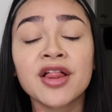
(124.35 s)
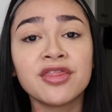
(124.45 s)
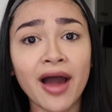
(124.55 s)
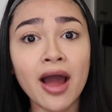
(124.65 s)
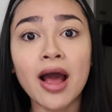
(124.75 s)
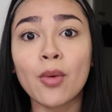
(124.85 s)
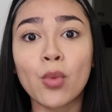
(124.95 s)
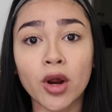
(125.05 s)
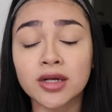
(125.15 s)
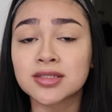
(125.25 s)
That
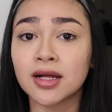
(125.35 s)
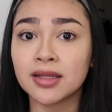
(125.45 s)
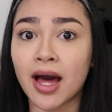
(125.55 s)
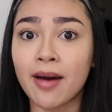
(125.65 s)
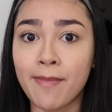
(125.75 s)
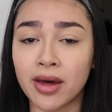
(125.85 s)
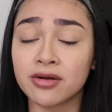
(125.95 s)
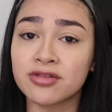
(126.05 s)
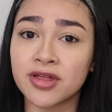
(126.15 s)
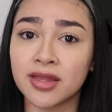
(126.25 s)
worked a lot
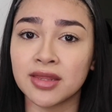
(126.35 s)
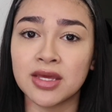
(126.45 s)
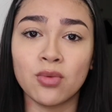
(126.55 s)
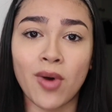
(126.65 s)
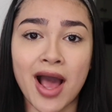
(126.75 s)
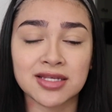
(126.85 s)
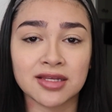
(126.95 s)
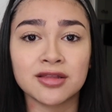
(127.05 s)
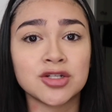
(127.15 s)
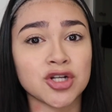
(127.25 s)
better than the wax
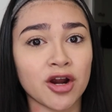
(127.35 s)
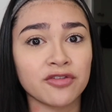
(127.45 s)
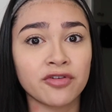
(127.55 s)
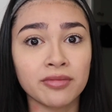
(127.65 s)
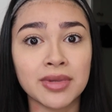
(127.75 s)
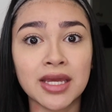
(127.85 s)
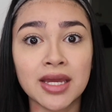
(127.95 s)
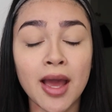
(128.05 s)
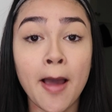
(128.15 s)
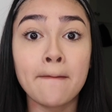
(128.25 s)
in the jar for
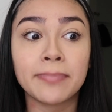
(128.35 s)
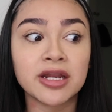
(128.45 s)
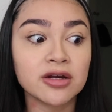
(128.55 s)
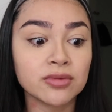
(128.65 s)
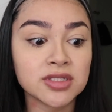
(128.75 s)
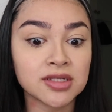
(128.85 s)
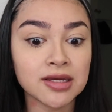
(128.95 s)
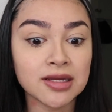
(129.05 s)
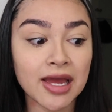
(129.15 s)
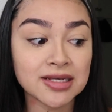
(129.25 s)
me, but
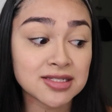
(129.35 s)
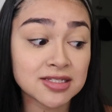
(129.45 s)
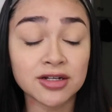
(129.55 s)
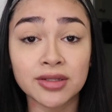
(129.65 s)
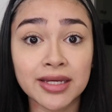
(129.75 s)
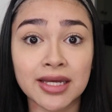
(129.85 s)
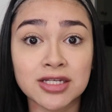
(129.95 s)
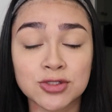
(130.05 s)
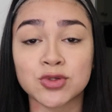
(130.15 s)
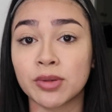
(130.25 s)
it's still
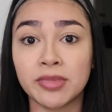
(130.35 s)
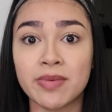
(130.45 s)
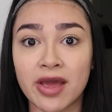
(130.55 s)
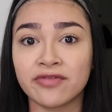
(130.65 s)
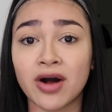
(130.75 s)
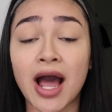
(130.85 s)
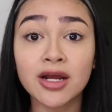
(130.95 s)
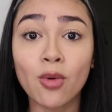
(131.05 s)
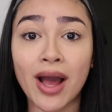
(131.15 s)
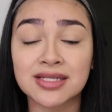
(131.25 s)
extremely painful. I
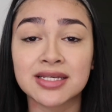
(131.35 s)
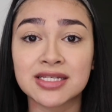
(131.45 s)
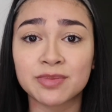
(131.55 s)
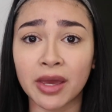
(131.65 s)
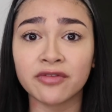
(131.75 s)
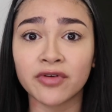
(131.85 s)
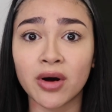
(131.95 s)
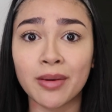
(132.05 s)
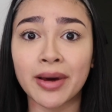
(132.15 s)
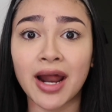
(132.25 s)
know waxing is
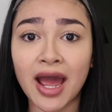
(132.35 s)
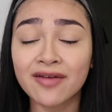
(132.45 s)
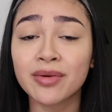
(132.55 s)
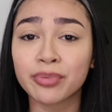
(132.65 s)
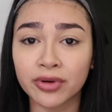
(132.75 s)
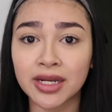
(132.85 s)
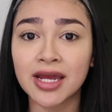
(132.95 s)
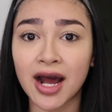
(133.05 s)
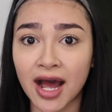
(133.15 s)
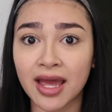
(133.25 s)
painful, but I have a
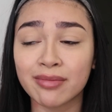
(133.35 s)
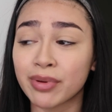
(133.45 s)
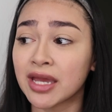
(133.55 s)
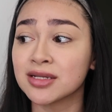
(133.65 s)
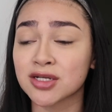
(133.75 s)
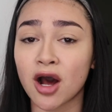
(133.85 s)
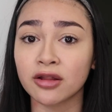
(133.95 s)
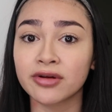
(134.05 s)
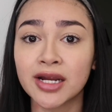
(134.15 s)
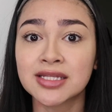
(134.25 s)
pretty high pain
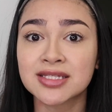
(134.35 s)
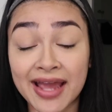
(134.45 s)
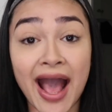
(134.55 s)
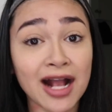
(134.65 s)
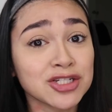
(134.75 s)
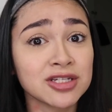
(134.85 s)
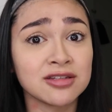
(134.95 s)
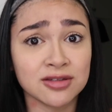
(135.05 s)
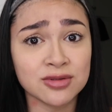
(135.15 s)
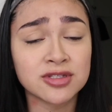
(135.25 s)
tolerance, and I actually
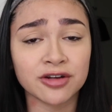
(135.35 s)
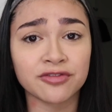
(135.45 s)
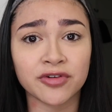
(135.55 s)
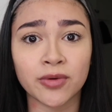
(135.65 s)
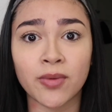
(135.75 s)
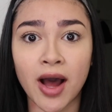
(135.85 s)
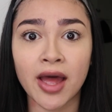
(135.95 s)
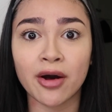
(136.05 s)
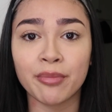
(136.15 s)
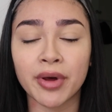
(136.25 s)
used it for a
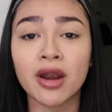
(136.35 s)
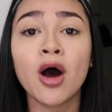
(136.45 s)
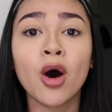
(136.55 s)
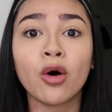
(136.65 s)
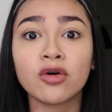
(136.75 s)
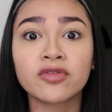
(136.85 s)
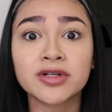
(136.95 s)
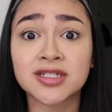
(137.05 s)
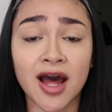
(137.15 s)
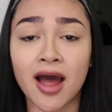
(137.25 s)
while. But
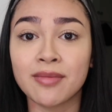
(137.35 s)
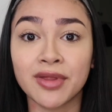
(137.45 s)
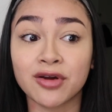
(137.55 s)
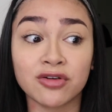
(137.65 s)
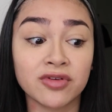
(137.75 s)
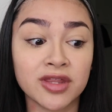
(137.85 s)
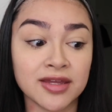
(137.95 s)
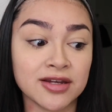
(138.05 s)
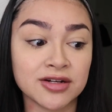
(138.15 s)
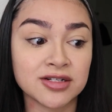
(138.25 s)
over time, over the
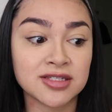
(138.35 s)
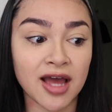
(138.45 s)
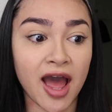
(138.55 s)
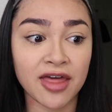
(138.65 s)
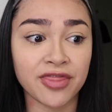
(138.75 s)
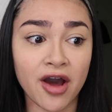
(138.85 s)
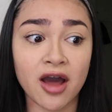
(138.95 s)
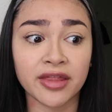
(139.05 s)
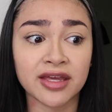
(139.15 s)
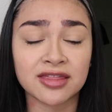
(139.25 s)
years, I
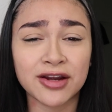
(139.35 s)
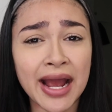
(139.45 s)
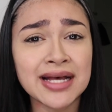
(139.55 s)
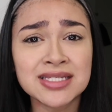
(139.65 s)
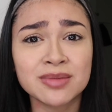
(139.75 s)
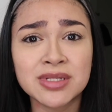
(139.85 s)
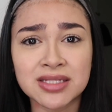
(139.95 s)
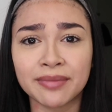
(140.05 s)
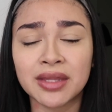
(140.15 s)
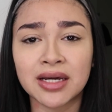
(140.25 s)
thought there has to be
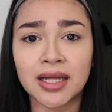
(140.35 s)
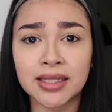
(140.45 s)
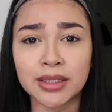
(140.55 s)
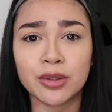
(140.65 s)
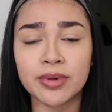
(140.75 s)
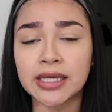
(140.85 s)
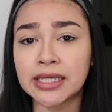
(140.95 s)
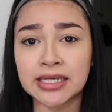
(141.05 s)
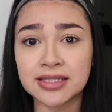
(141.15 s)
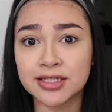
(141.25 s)
something a little bit
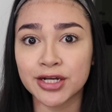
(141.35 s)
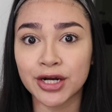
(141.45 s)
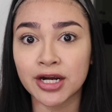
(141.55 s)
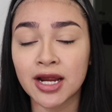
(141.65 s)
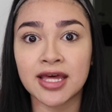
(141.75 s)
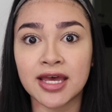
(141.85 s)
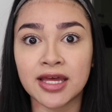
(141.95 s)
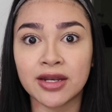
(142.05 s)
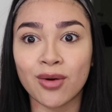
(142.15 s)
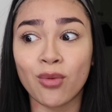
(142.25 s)
easier
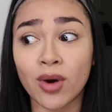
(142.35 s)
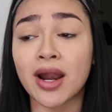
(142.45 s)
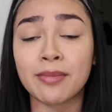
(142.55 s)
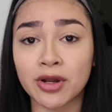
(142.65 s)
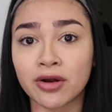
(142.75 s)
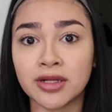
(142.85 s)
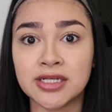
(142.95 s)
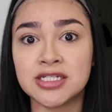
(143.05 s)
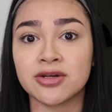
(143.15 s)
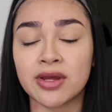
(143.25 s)
than what I'm
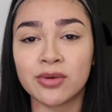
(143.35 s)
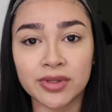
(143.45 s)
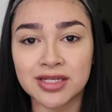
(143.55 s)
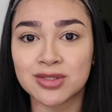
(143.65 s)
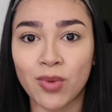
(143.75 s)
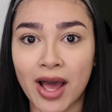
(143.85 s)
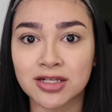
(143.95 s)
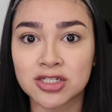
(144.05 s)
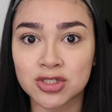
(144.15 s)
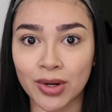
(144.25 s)
currently doing with these
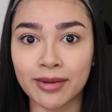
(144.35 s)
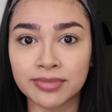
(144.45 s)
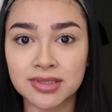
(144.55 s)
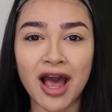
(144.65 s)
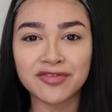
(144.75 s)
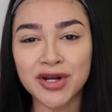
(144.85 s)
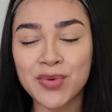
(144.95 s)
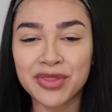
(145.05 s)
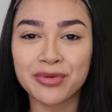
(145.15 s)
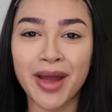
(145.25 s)
wax strips. So after
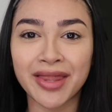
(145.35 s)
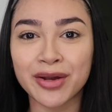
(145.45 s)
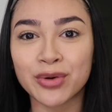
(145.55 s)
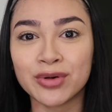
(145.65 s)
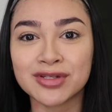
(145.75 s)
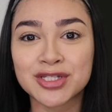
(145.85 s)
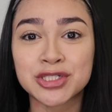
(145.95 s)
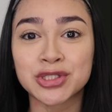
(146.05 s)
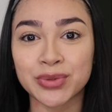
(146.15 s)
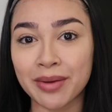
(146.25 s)
I went through my whole
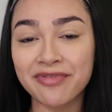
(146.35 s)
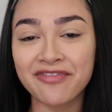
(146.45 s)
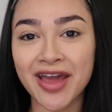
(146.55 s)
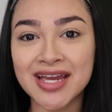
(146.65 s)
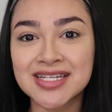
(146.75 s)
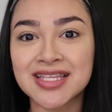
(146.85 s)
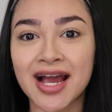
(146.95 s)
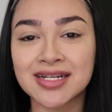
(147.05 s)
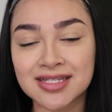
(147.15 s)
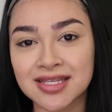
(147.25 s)
strip phase,
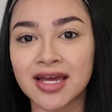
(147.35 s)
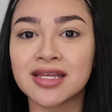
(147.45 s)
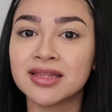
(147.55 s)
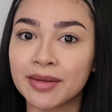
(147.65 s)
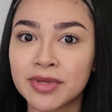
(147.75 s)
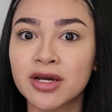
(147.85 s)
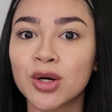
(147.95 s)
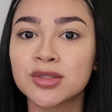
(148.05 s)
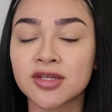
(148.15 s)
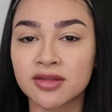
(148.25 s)
I decided, let me
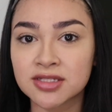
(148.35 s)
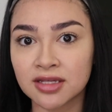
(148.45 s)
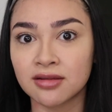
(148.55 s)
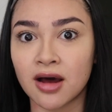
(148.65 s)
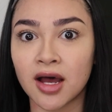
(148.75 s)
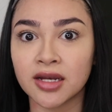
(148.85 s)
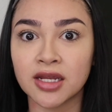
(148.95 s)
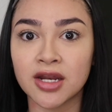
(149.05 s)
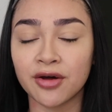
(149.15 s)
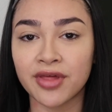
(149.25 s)
go to the salon.
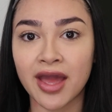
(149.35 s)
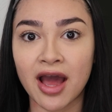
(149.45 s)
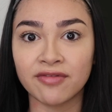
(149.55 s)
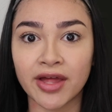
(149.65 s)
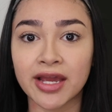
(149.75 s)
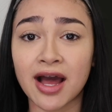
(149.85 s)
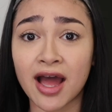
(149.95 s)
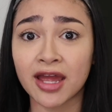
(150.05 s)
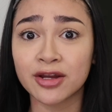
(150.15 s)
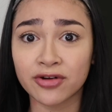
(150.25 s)
They have
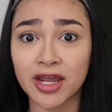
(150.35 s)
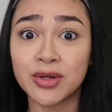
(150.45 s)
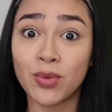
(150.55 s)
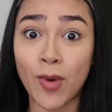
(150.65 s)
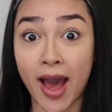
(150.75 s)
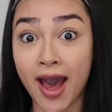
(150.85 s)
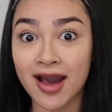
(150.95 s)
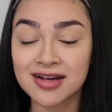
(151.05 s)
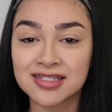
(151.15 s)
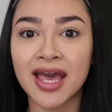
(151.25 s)
high grade
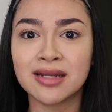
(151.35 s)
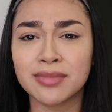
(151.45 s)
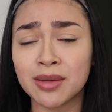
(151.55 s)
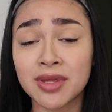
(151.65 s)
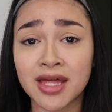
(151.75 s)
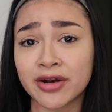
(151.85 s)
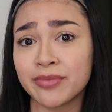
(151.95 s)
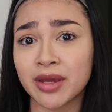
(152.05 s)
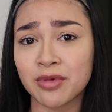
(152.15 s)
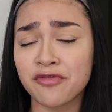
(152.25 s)
wax, and maybe
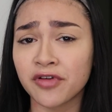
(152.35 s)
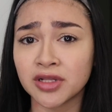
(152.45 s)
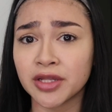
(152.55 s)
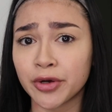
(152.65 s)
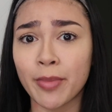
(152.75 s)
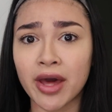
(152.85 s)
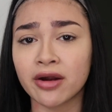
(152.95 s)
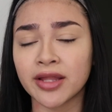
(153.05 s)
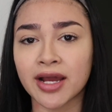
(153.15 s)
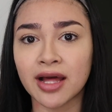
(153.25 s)
that'll make me feel a little better.
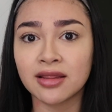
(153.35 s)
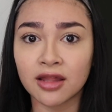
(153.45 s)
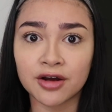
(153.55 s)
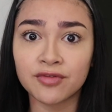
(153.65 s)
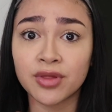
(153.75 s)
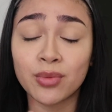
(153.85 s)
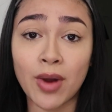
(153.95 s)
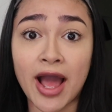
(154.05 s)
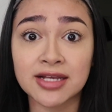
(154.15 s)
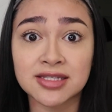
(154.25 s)
I love the
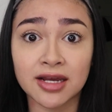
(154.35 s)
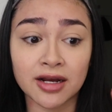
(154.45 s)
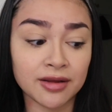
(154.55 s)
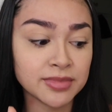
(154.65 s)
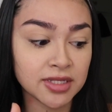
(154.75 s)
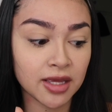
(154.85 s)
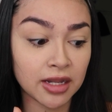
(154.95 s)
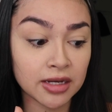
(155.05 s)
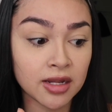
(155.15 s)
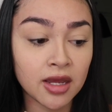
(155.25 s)
wax that comes
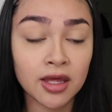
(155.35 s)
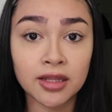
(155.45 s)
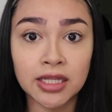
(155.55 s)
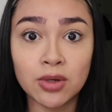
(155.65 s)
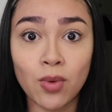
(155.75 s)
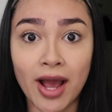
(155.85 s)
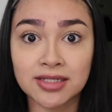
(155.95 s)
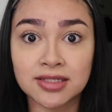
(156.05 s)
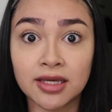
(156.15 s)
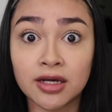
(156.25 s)
in the
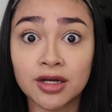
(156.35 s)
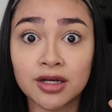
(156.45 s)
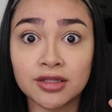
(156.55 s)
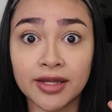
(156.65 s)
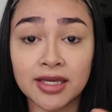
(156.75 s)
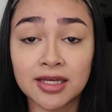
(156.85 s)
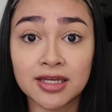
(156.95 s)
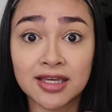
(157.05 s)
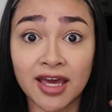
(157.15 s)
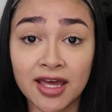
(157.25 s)
waxing
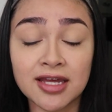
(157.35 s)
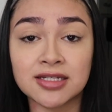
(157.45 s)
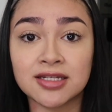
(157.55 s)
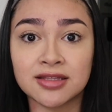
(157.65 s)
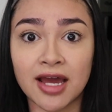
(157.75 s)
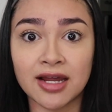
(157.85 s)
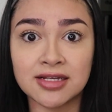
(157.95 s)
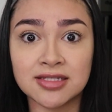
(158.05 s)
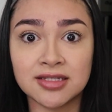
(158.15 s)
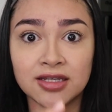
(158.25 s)
kit that
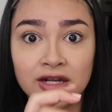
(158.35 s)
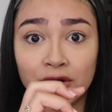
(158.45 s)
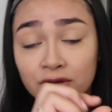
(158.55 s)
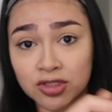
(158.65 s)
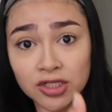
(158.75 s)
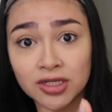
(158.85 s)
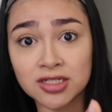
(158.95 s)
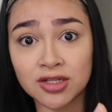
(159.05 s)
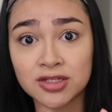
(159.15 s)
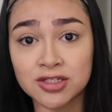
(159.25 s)
is, you turn
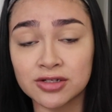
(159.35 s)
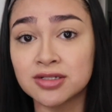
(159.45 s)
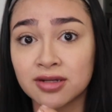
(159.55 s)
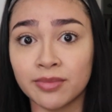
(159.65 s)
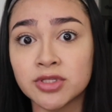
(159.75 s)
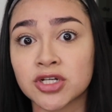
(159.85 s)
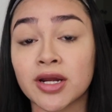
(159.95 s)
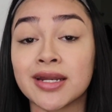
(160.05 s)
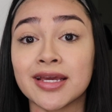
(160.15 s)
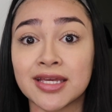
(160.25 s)
it to the certain temperature
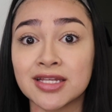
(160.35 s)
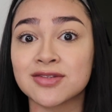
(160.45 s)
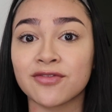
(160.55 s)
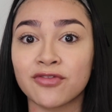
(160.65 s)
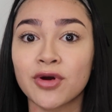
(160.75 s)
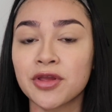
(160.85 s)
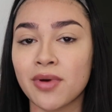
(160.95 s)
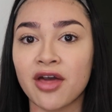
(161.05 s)
and it heats it for you.